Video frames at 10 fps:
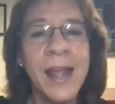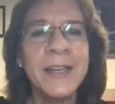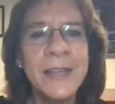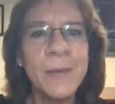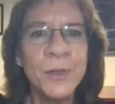
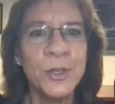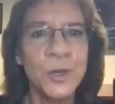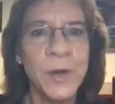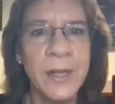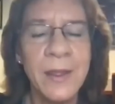and
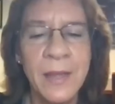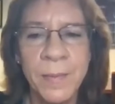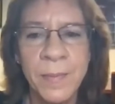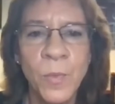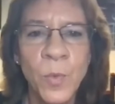demonstrate
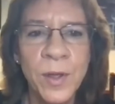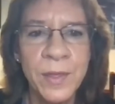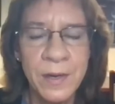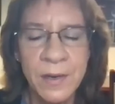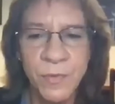them with
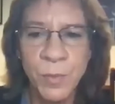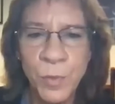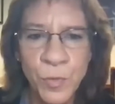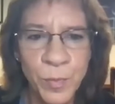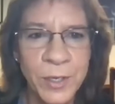the different
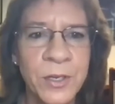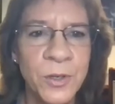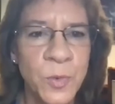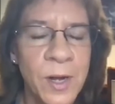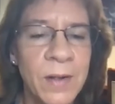movements
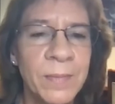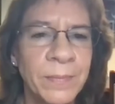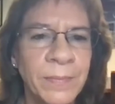as well.